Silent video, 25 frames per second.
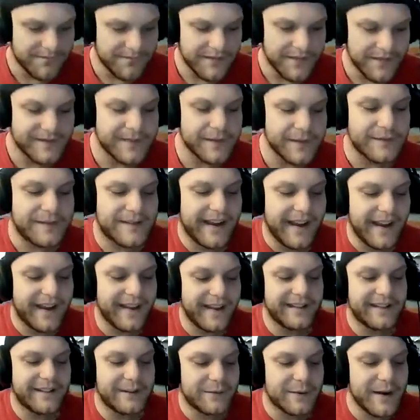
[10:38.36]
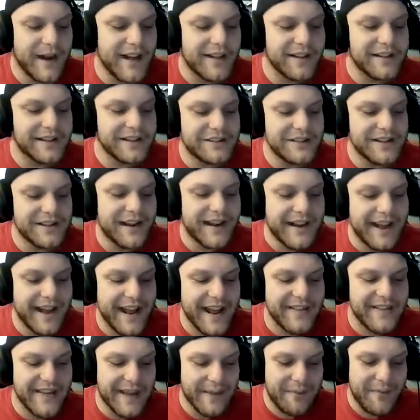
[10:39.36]
So Darrell and John
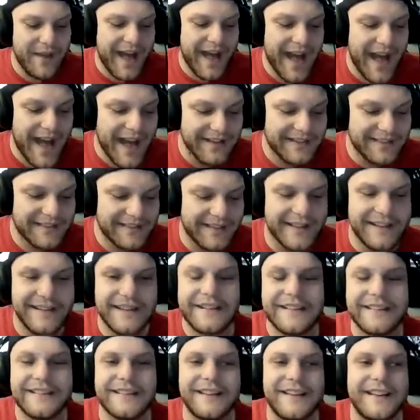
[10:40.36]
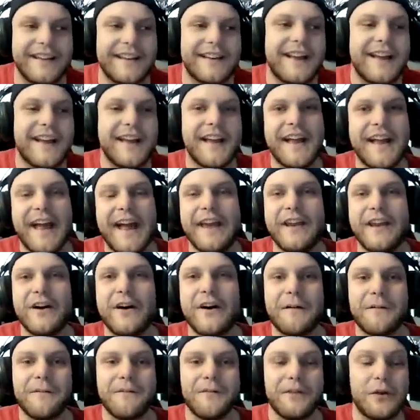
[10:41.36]
A, they pass Anisa and
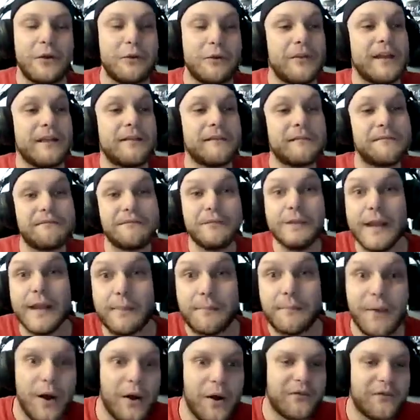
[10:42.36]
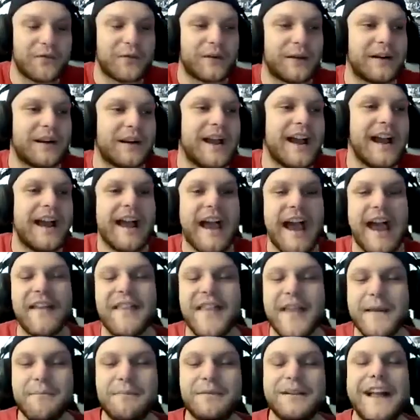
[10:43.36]
Alden, who then flip over
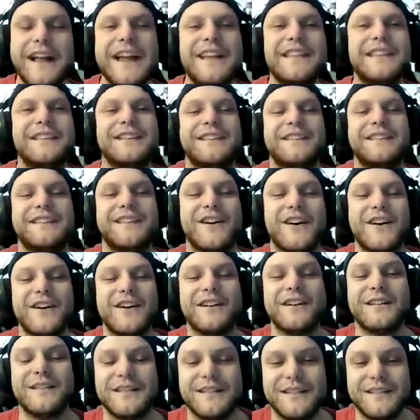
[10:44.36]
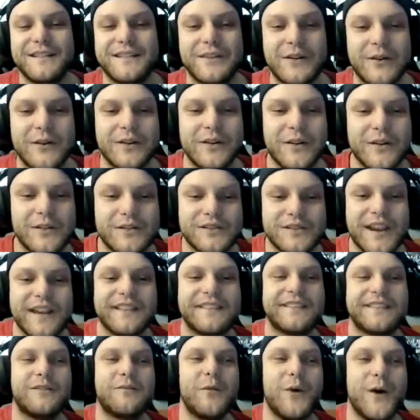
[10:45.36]
and they play the song "Don't Go
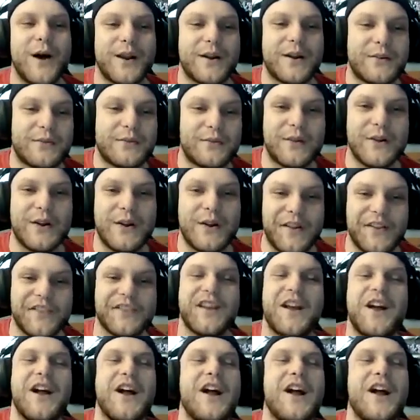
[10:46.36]
Chasing Waterfalls"